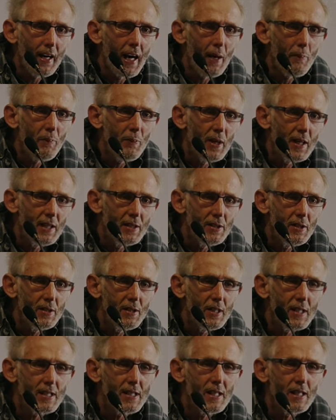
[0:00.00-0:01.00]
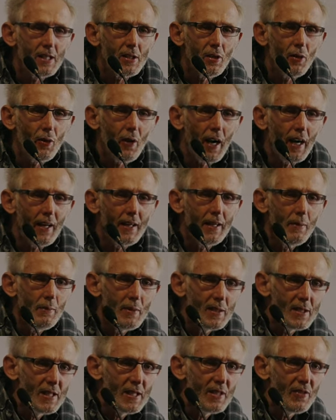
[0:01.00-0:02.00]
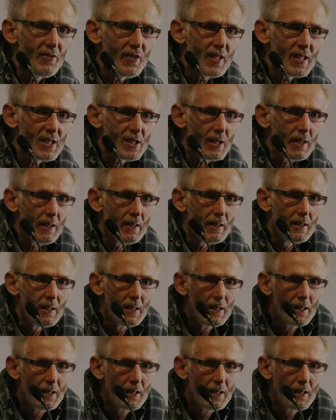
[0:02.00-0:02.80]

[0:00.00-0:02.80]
our prejudices or our limited vision.